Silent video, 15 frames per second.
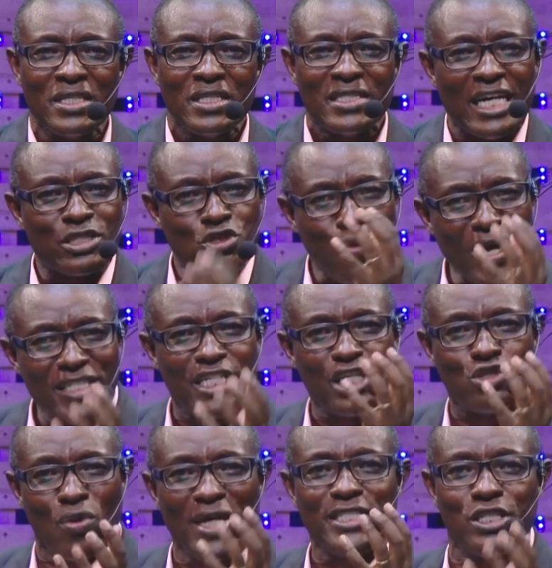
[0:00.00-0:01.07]
that
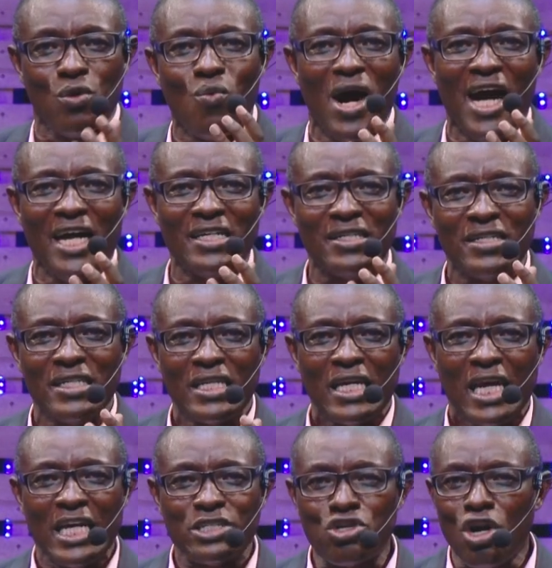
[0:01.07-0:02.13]
2021
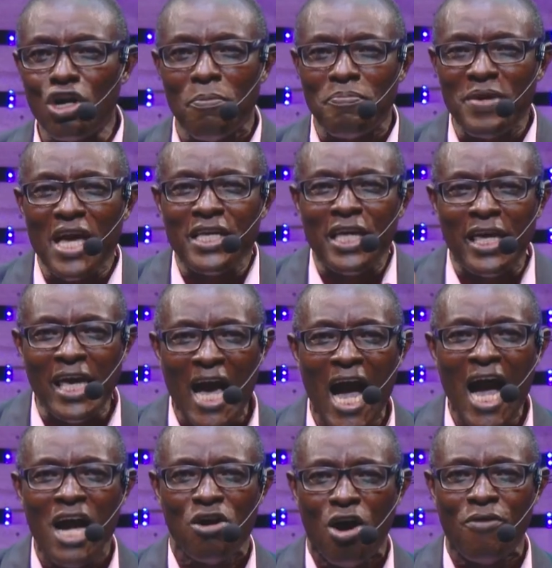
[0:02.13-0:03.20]
is going to be a
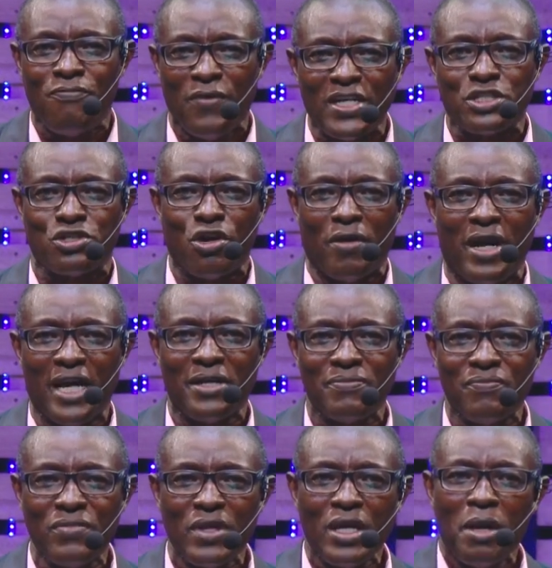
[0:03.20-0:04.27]
year of victory.
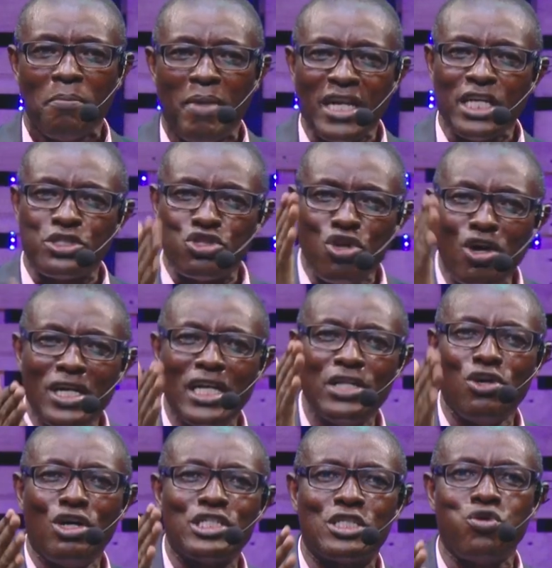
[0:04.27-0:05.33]
But it's only
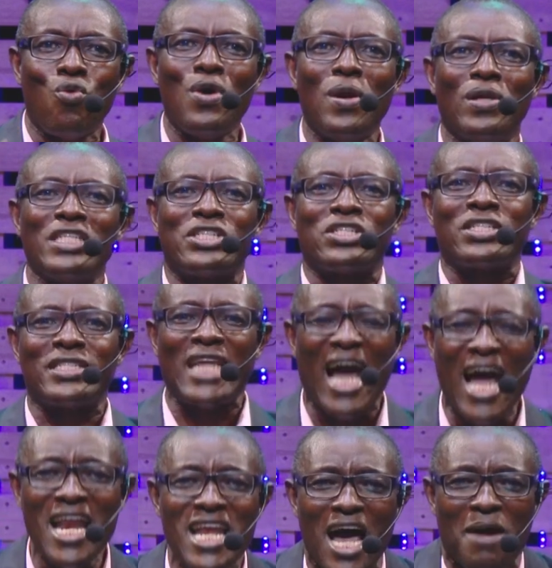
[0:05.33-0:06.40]
those who will
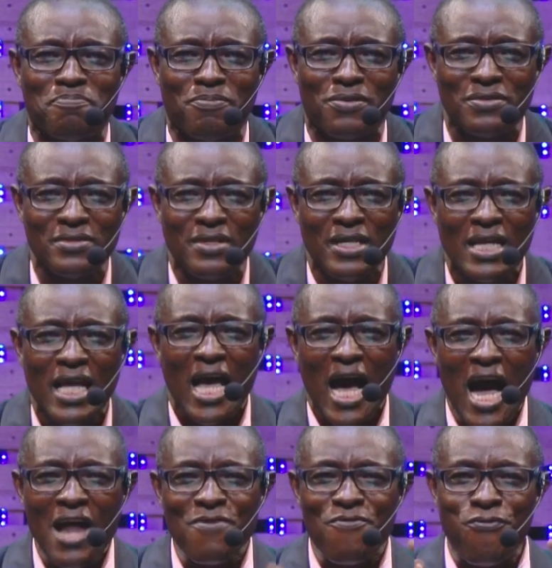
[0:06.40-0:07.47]
stand up
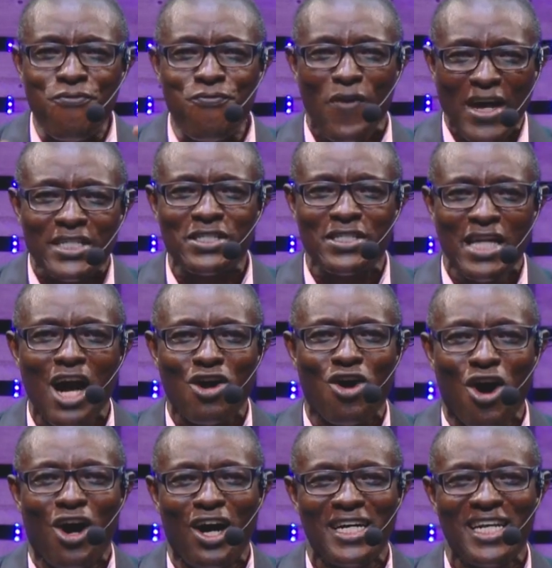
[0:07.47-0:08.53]
and face their
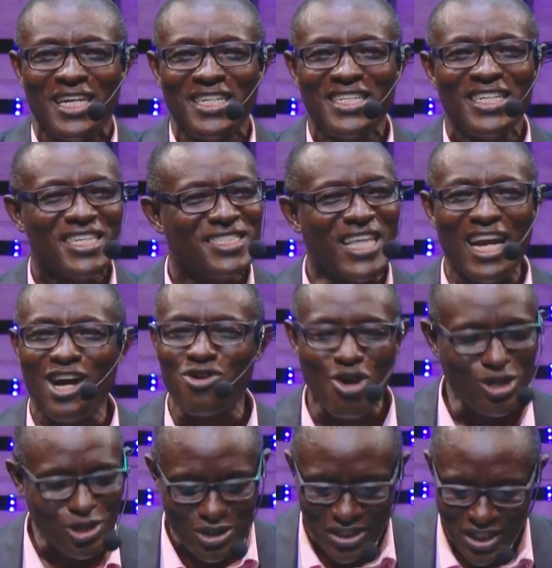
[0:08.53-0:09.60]
God that are
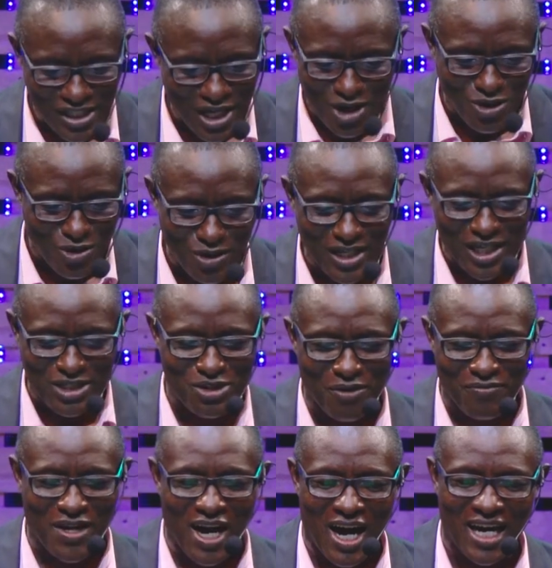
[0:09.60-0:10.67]
going to see the goodness
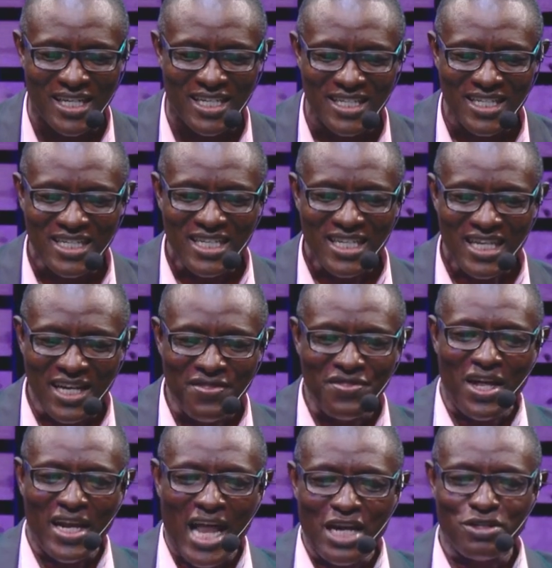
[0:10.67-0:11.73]
of God in
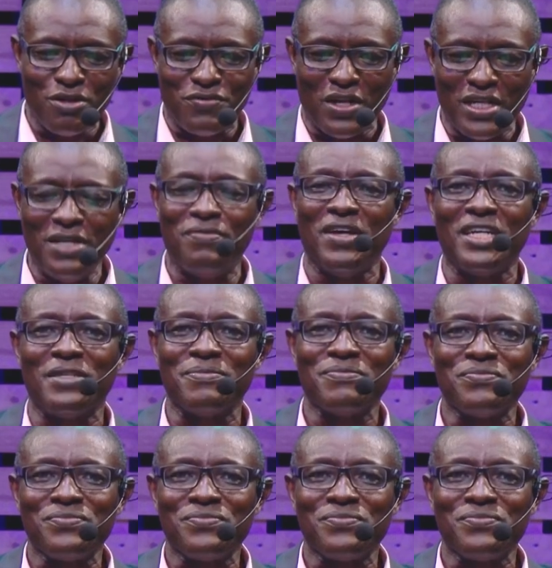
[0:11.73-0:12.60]
the land of the living.